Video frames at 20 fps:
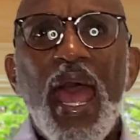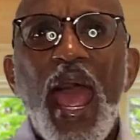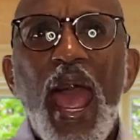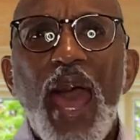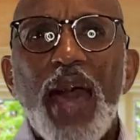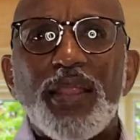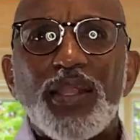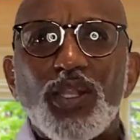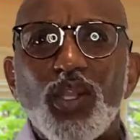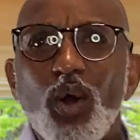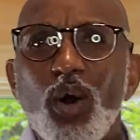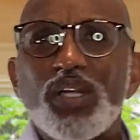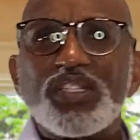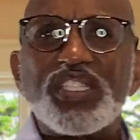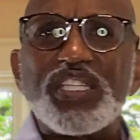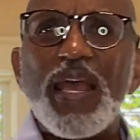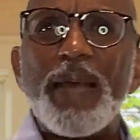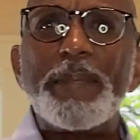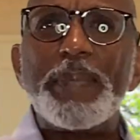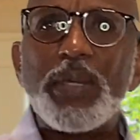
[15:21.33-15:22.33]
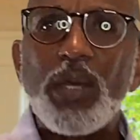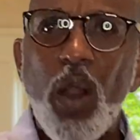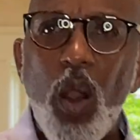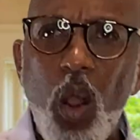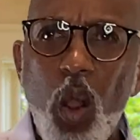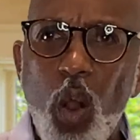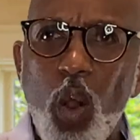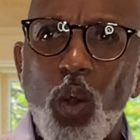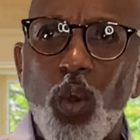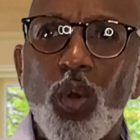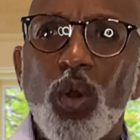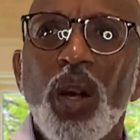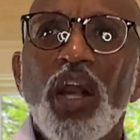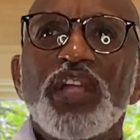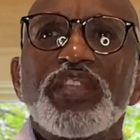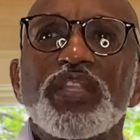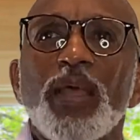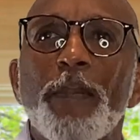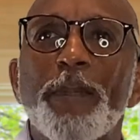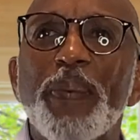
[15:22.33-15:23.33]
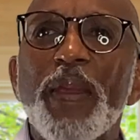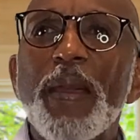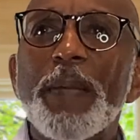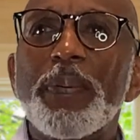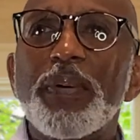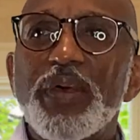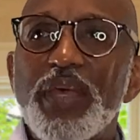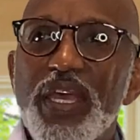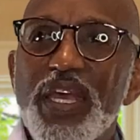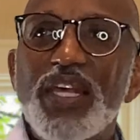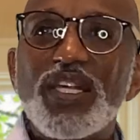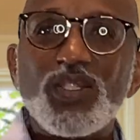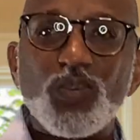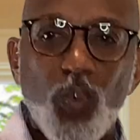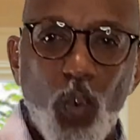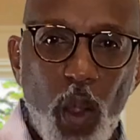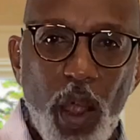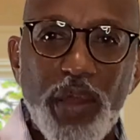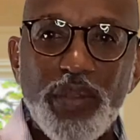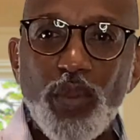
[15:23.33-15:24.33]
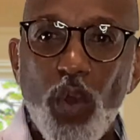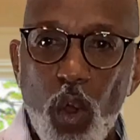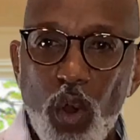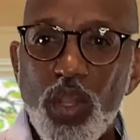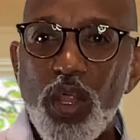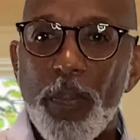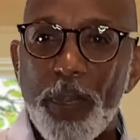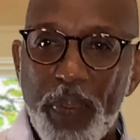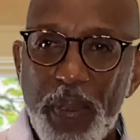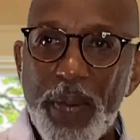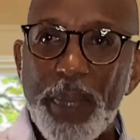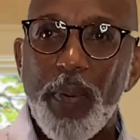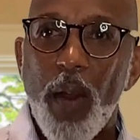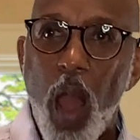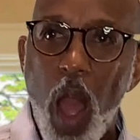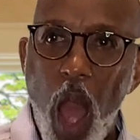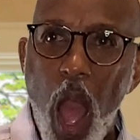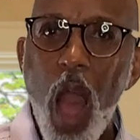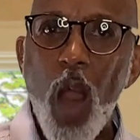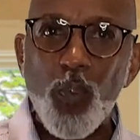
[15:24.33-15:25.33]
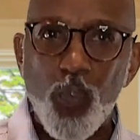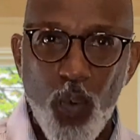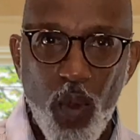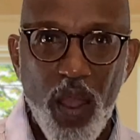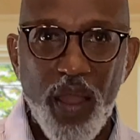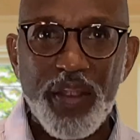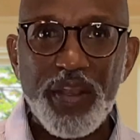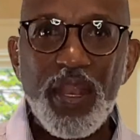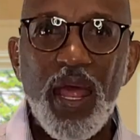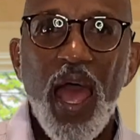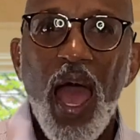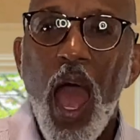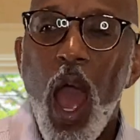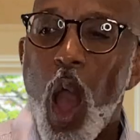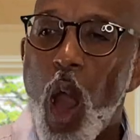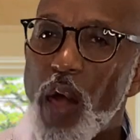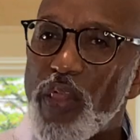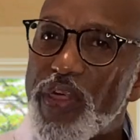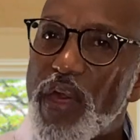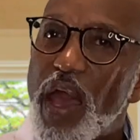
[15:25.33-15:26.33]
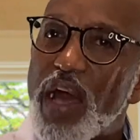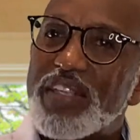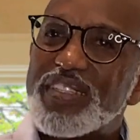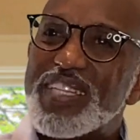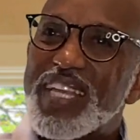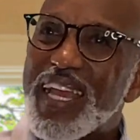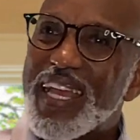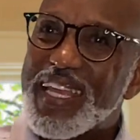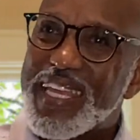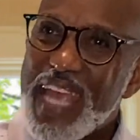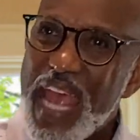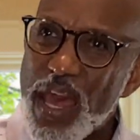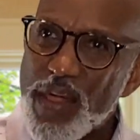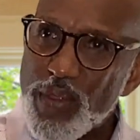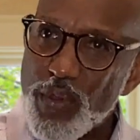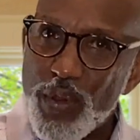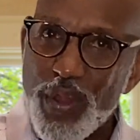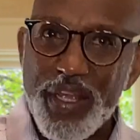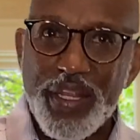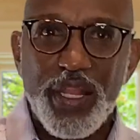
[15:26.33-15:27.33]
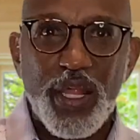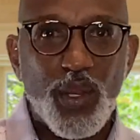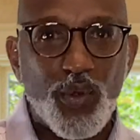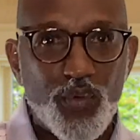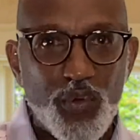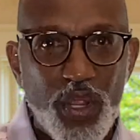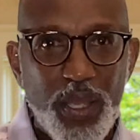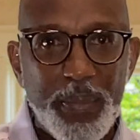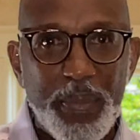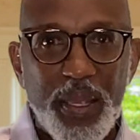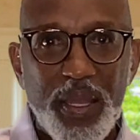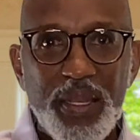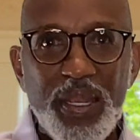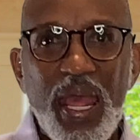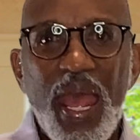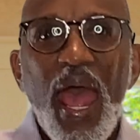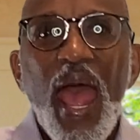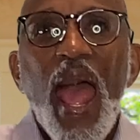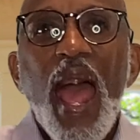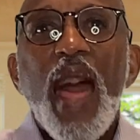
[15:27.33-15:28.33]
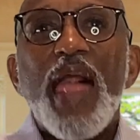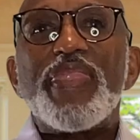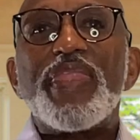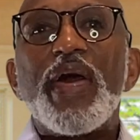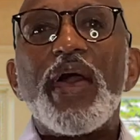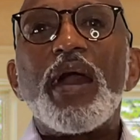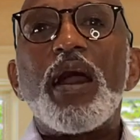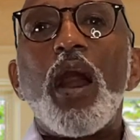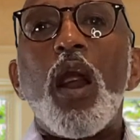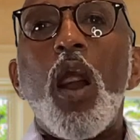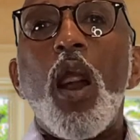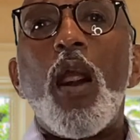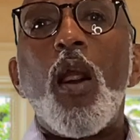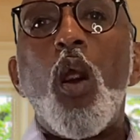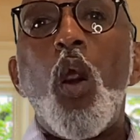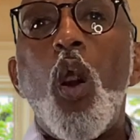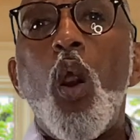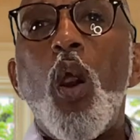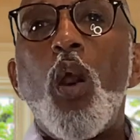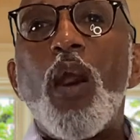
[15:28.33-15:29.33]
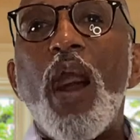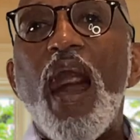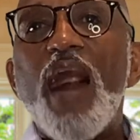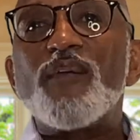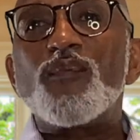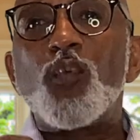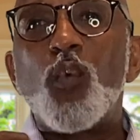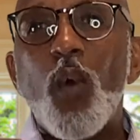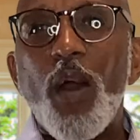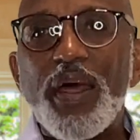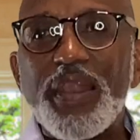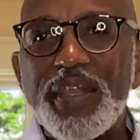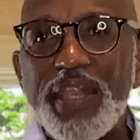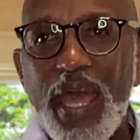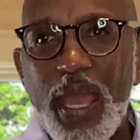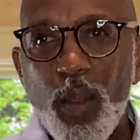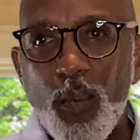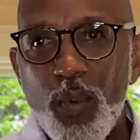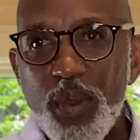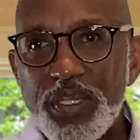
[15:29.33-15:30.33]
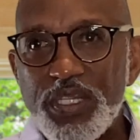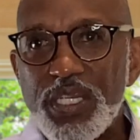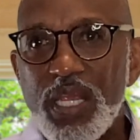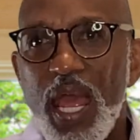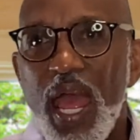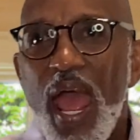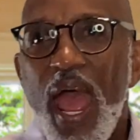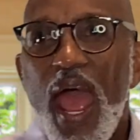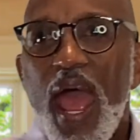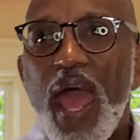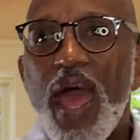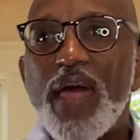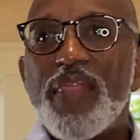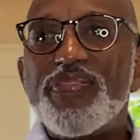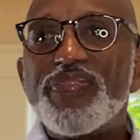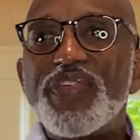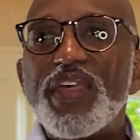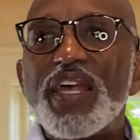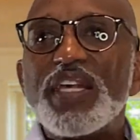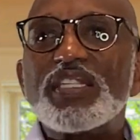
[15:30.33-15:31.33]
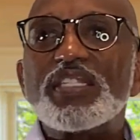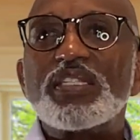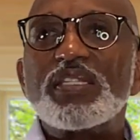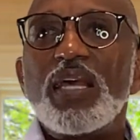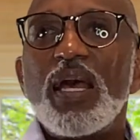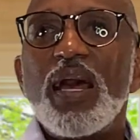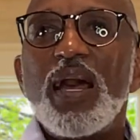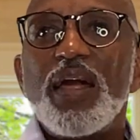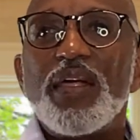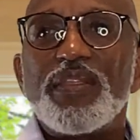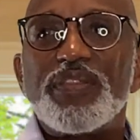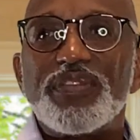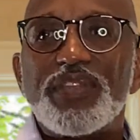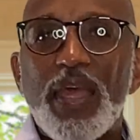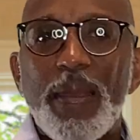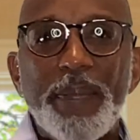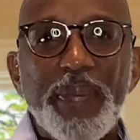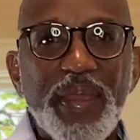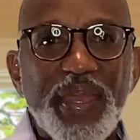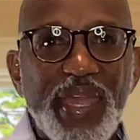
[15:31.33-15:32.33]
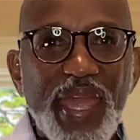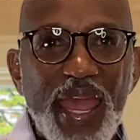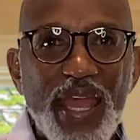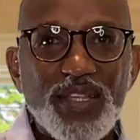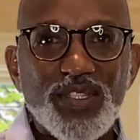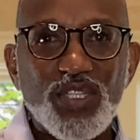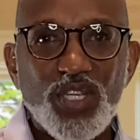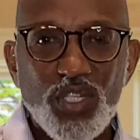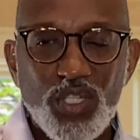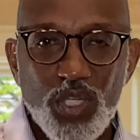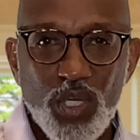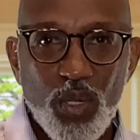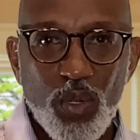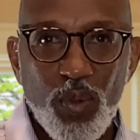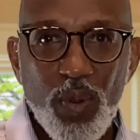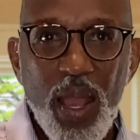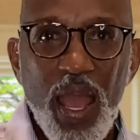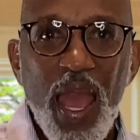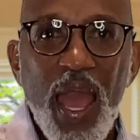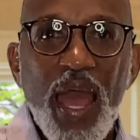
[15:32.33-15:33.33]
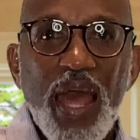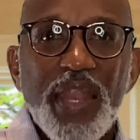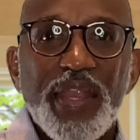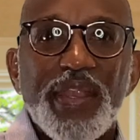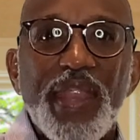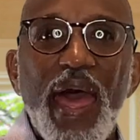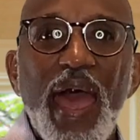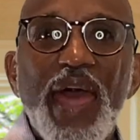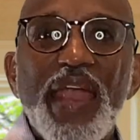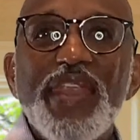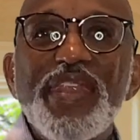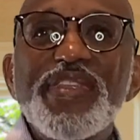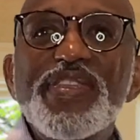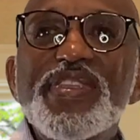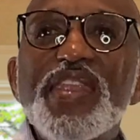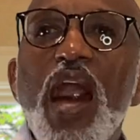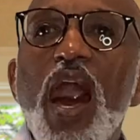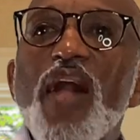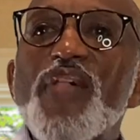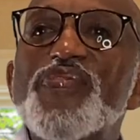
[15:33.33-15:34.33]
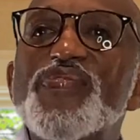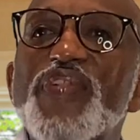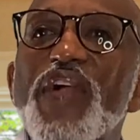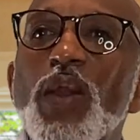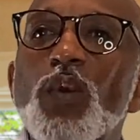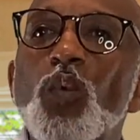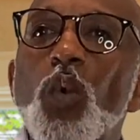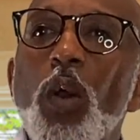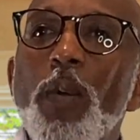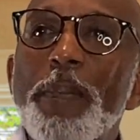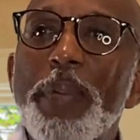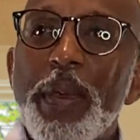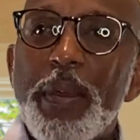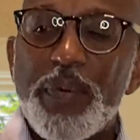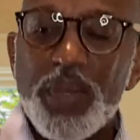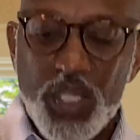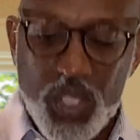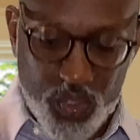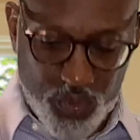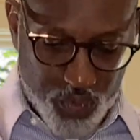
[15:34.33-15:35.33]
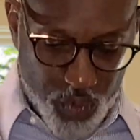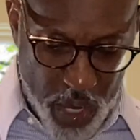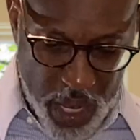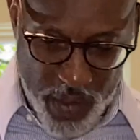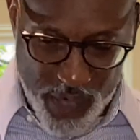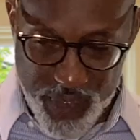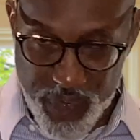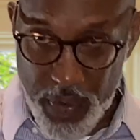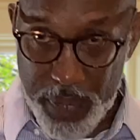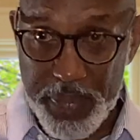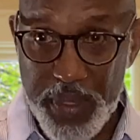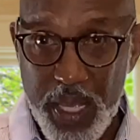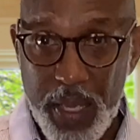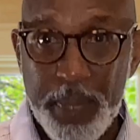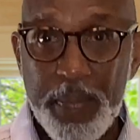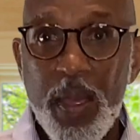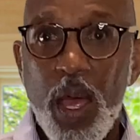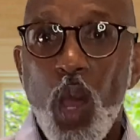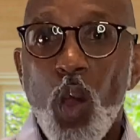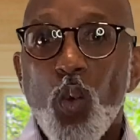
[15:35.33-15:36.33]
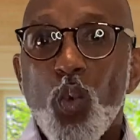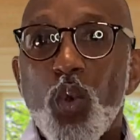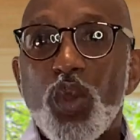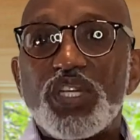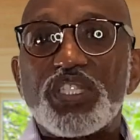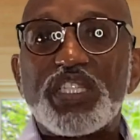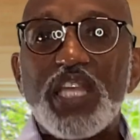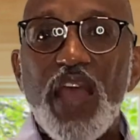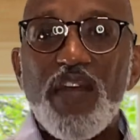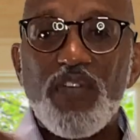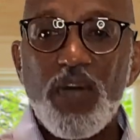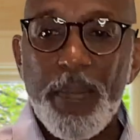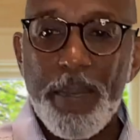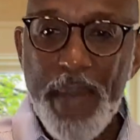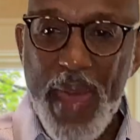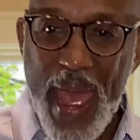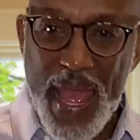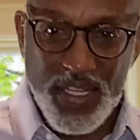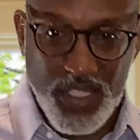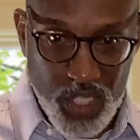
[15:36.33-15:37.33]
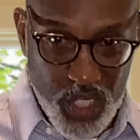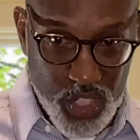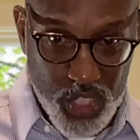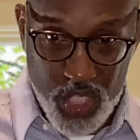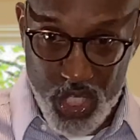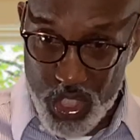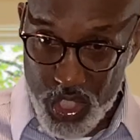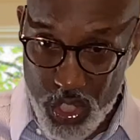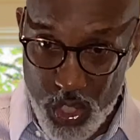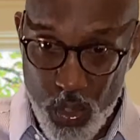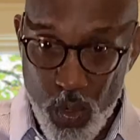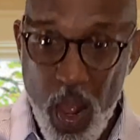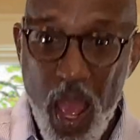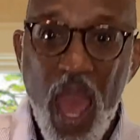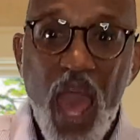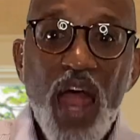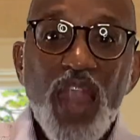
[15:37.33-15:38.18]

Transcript: And the Lord said, Behold, the people is one, or the people are one, or they are together in agreement, and they are all have one language, and this they began to do and nothing will be restrained from them which they've imagined to do.